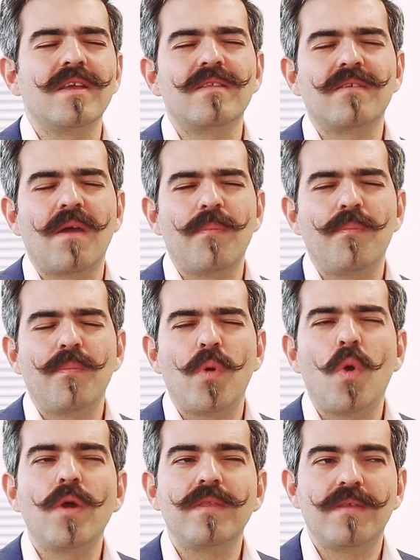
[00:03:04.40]
get some
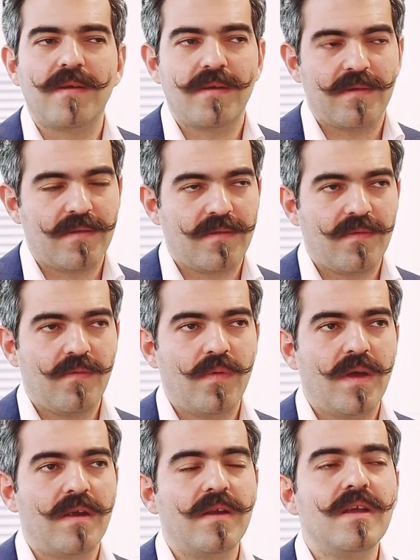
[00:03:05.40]
pointers
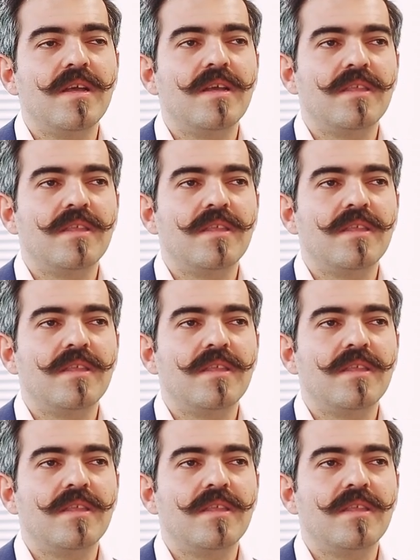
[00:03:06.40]
where